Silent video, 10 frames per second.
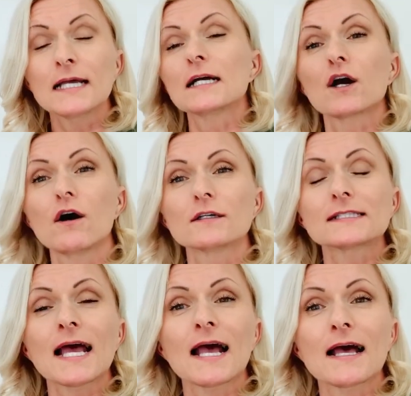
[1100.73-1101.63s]
can't
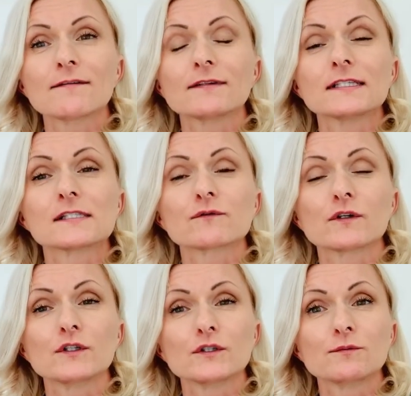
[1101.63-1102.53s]
have is
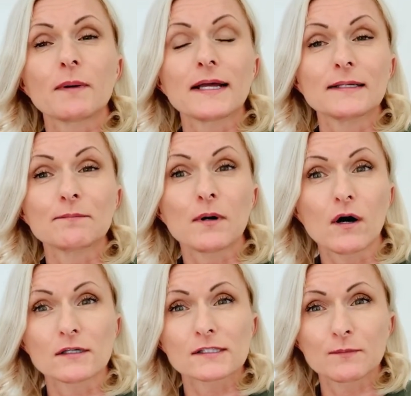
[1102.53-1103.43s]
followed by the
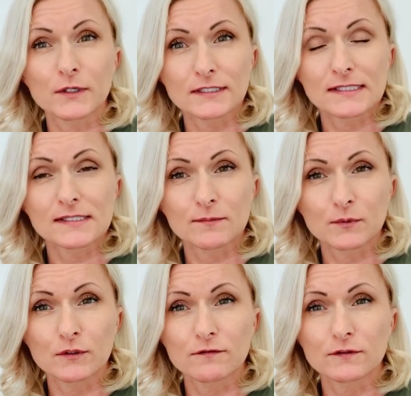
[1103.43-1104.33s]
past participle
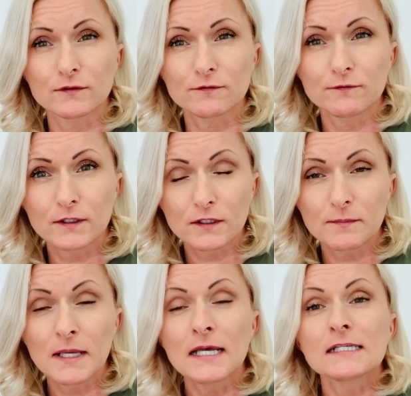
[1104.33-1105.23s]
of the verb,
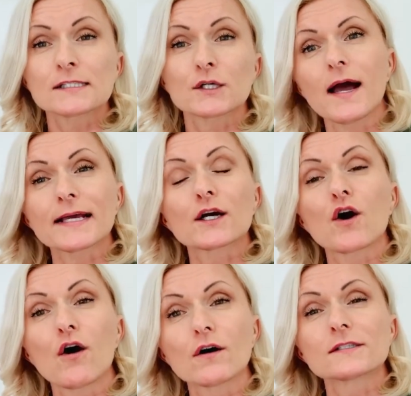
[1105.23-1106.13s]
so I
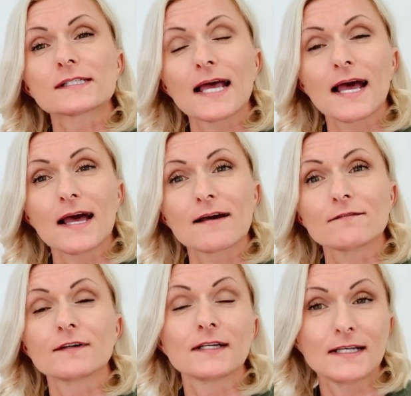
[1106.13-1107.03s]
can't have
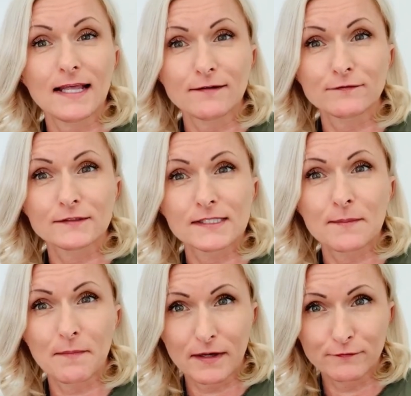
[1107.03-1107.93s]
left
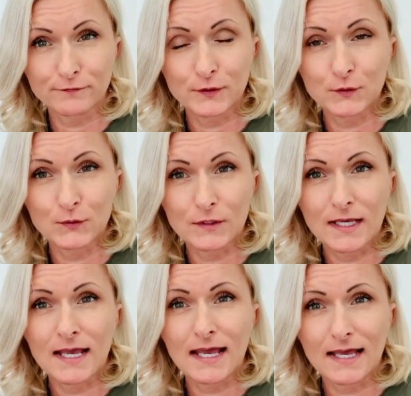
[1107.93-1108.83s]
my phone
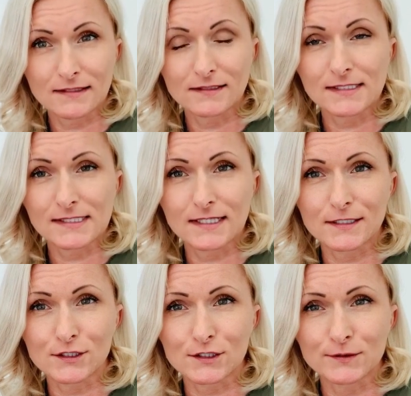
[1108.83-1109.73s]
at the
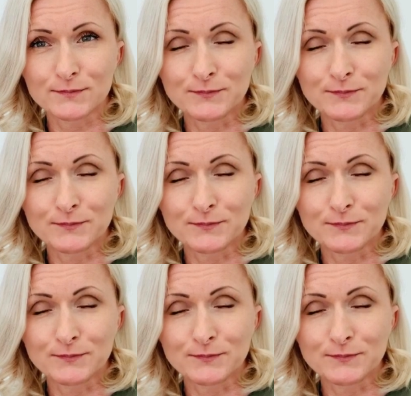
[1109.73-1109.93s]
station.